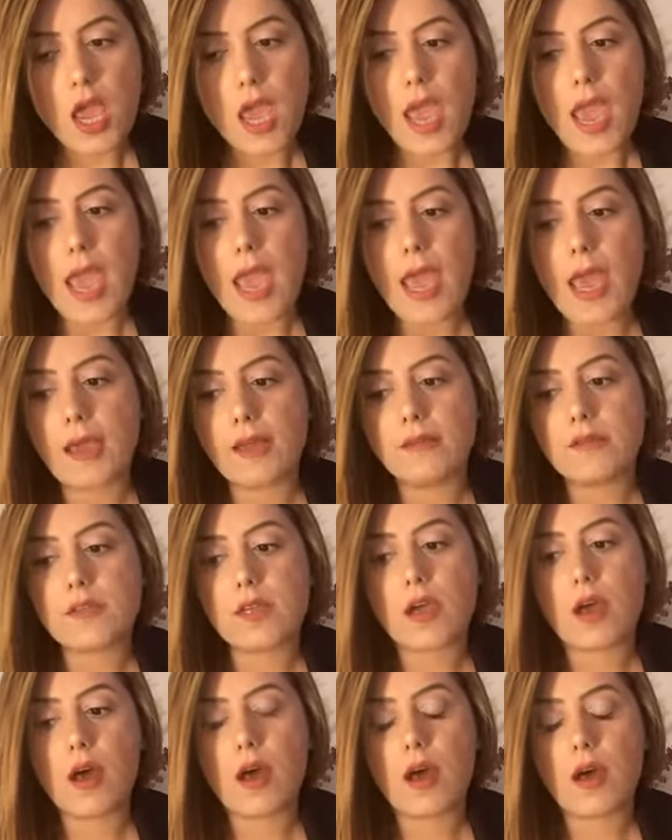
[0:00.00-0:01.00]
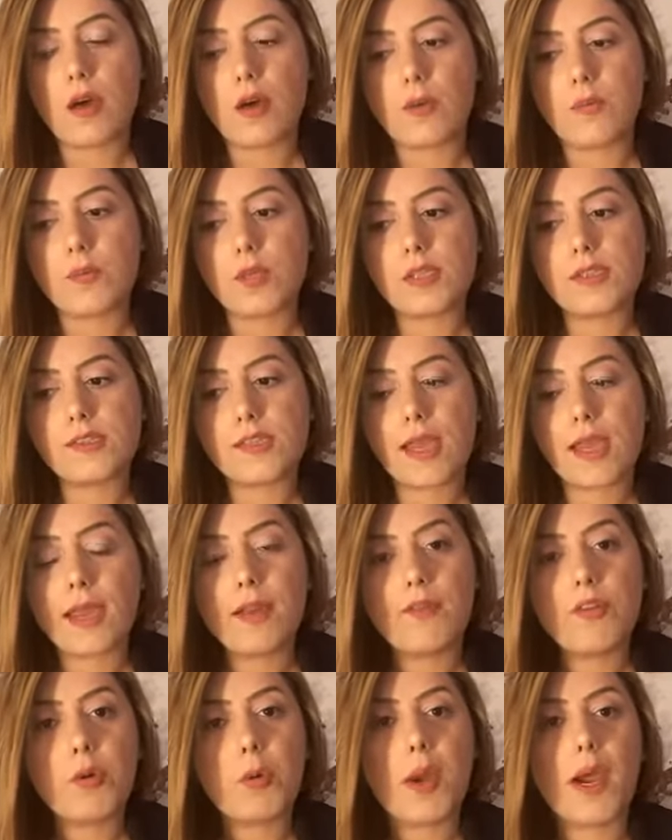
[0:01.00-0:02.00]
And the second
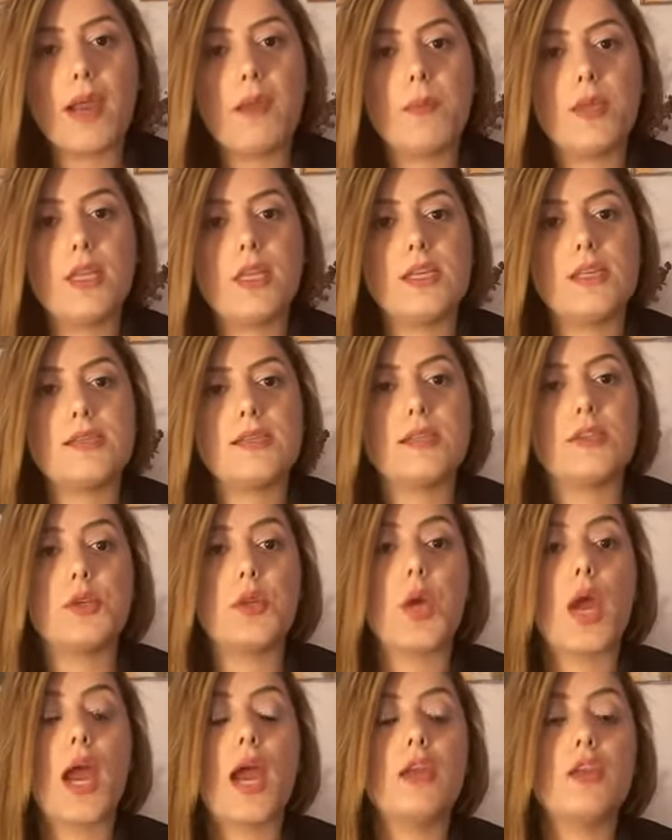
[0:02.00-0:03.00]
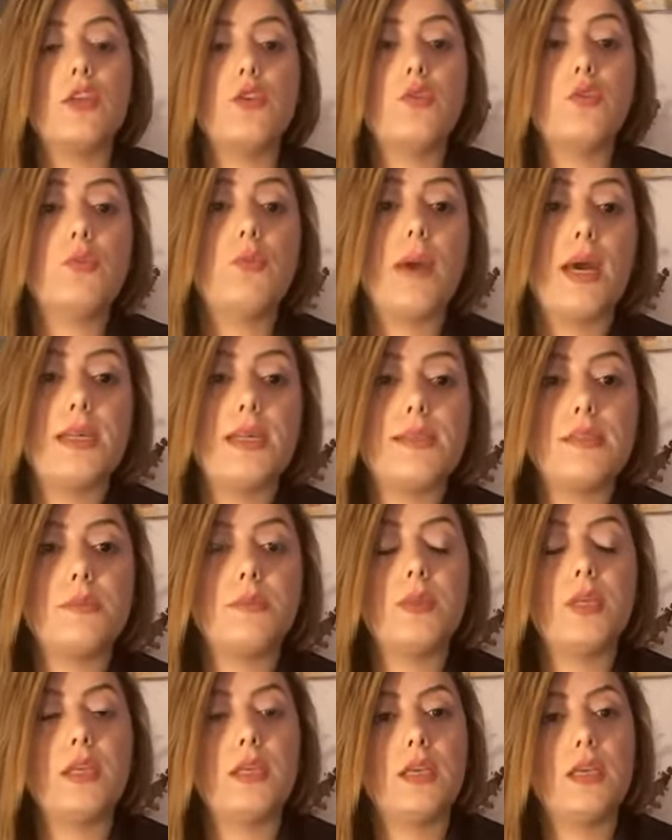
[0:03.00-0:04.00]
requirement is that you must
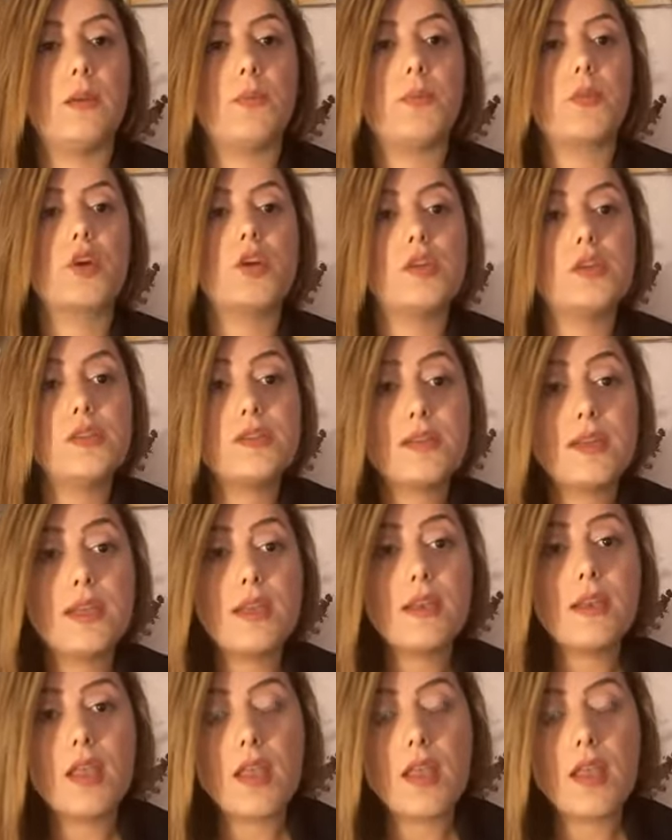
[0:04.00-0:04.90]
be a person